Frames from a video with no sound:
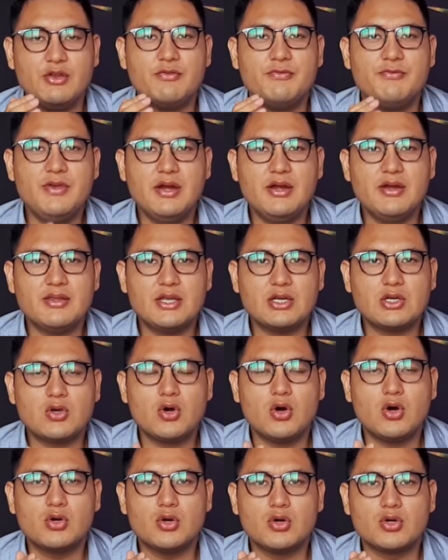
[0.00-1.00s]
you wear that
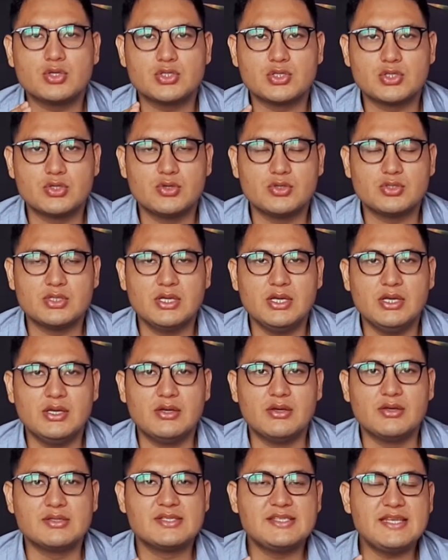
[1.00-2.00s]
coat or suit,
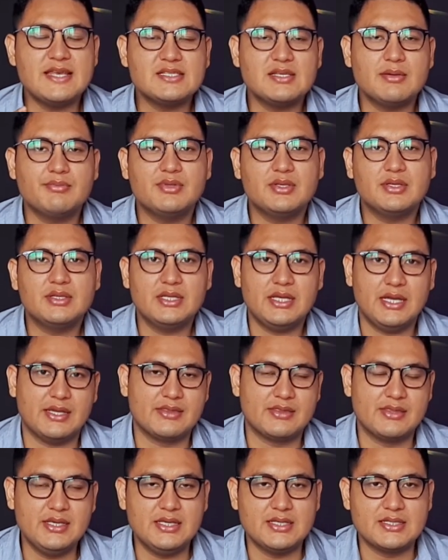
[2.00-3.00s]
say something
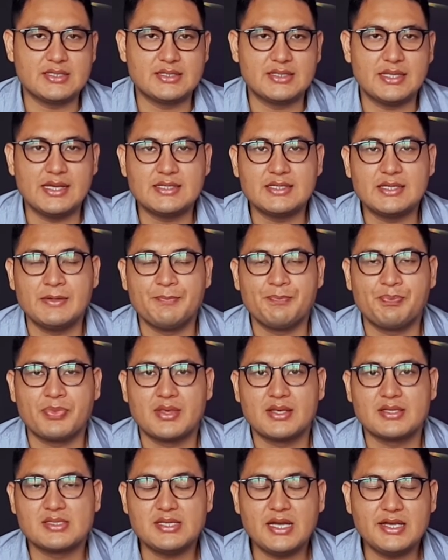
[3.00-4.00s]
like this, that
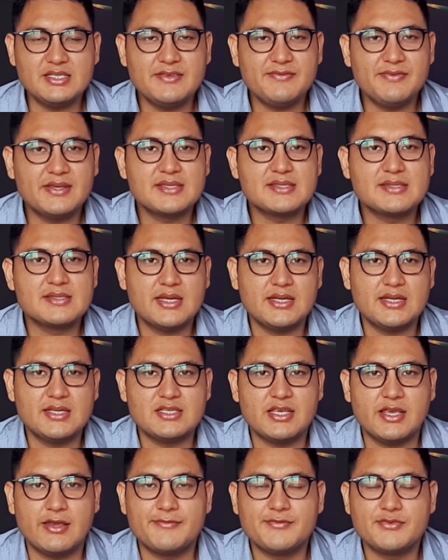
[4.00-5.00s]
scientific
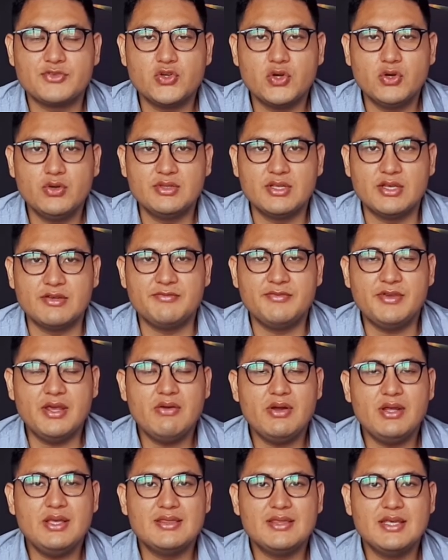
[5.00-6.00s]
studies have shown that
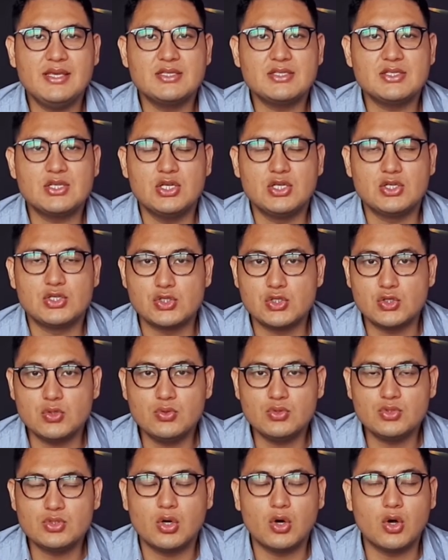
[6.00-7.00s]
wearing this
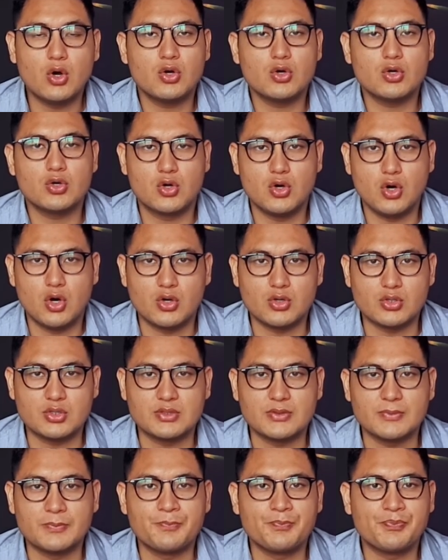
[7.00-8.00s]
suit or coat
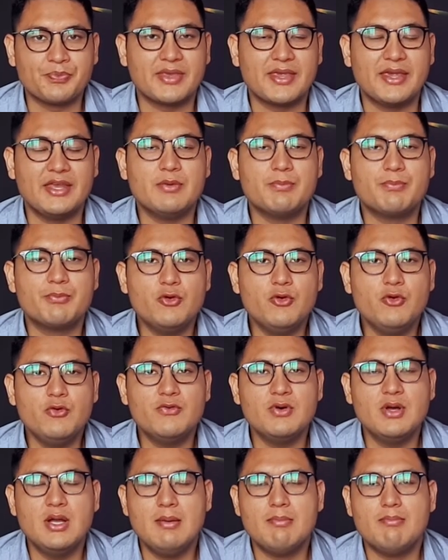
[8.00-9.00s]
can improve
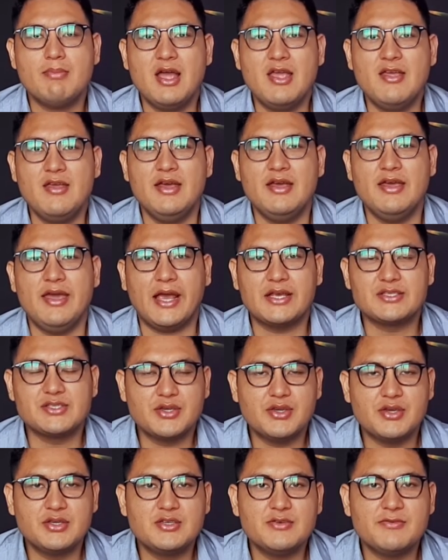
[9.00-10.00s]
my
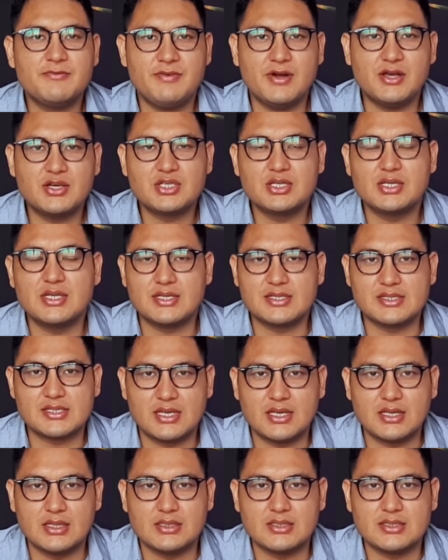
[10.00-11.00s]
executive functioning
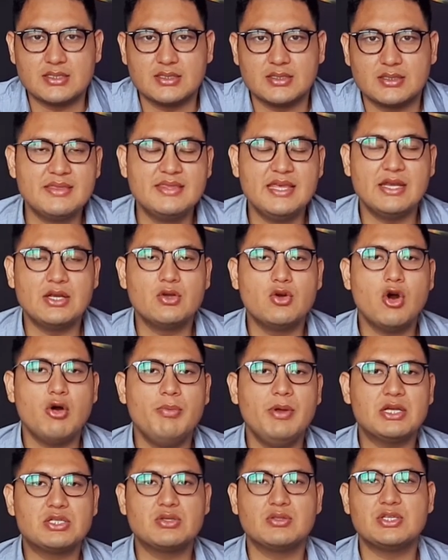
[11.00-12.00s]
skills. Then go
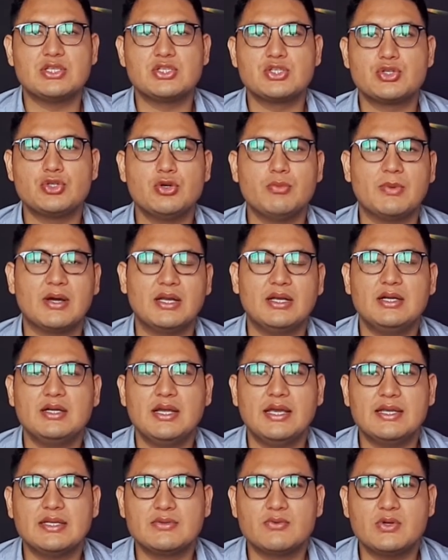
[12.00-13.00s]
back to this true color
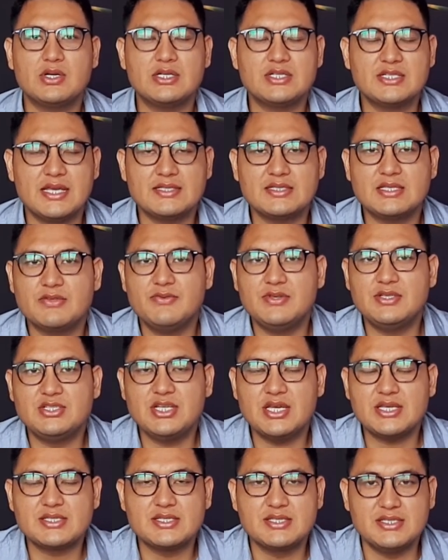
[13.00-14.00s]
and word test that we
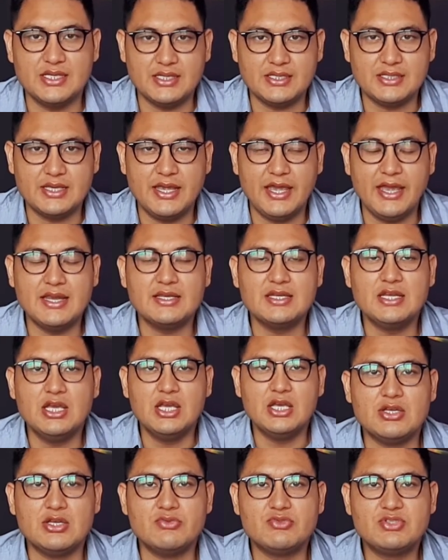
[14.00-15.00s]
just did and
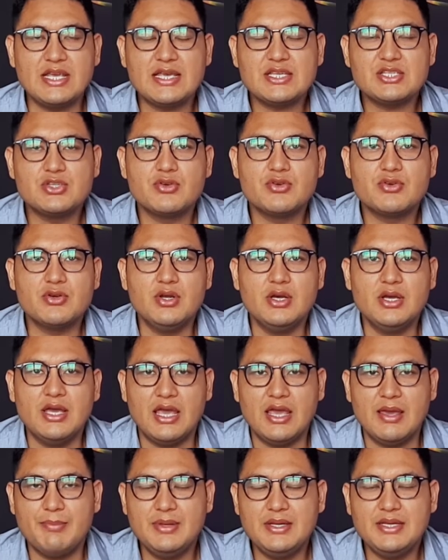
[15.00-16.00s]
test your
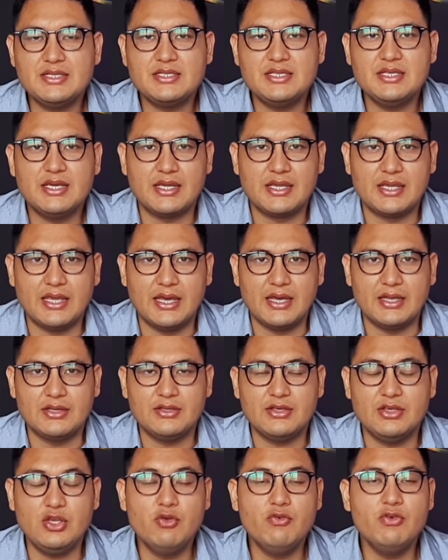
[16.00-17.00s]
ability again.
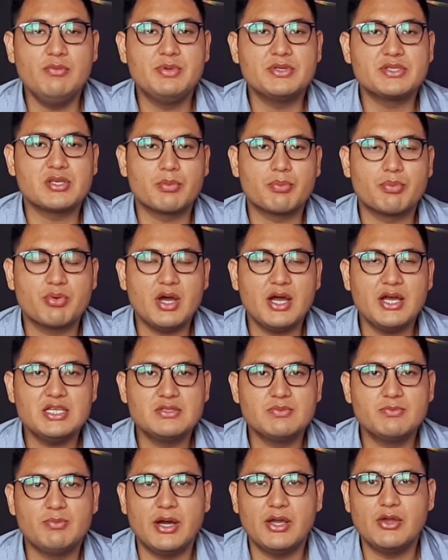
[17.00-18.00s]
You will be
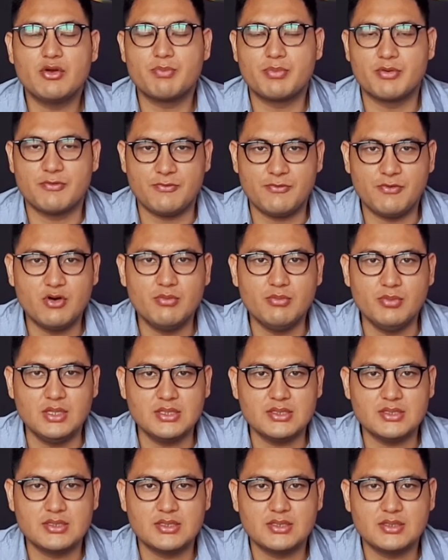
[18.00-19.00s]
surprised by your
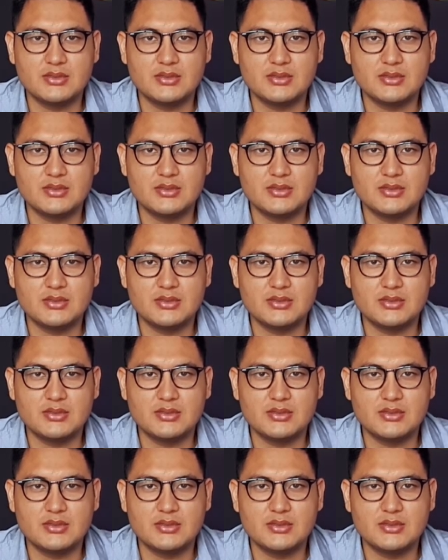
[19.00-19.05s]
performance.